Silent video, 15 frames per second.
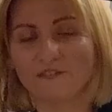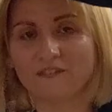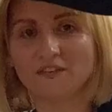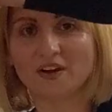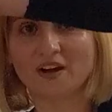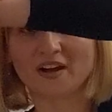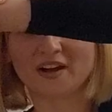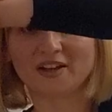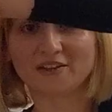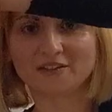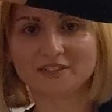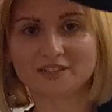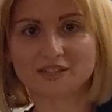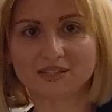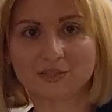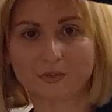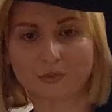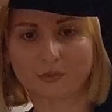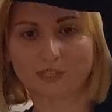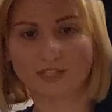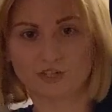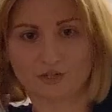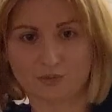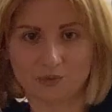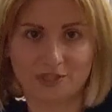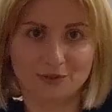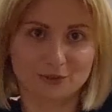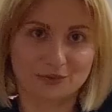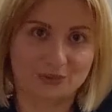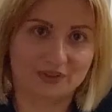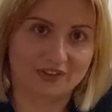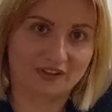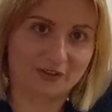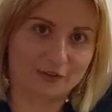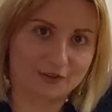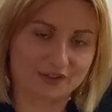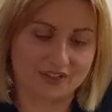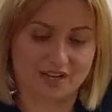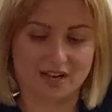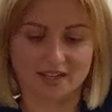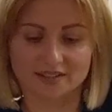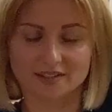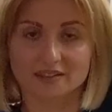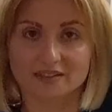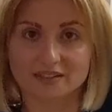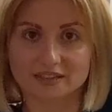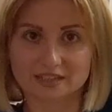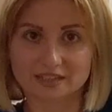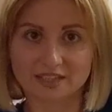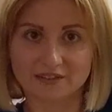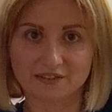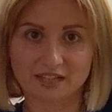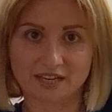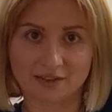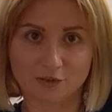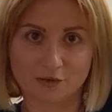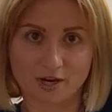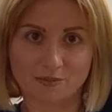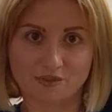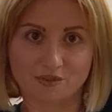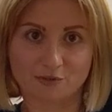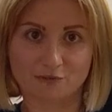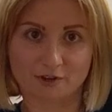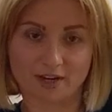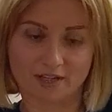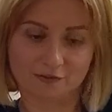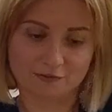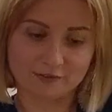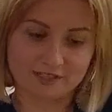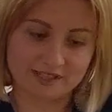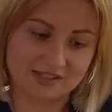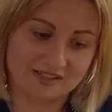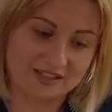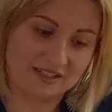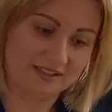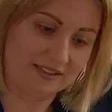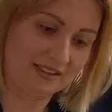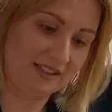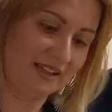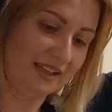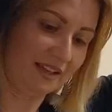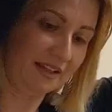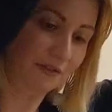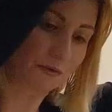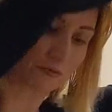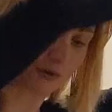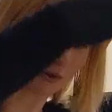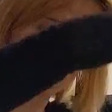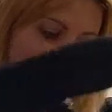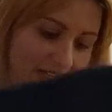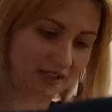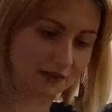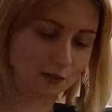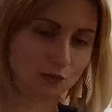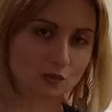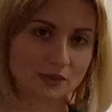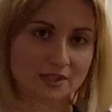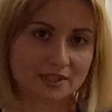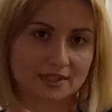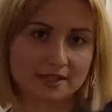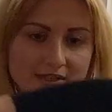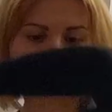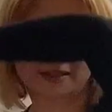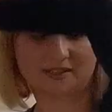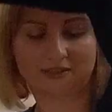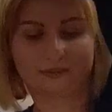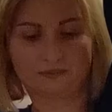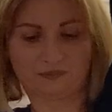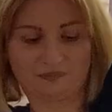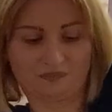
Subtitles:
5, and switch. We go to the other side. Left hand grabs the right wrist and rotate. Once,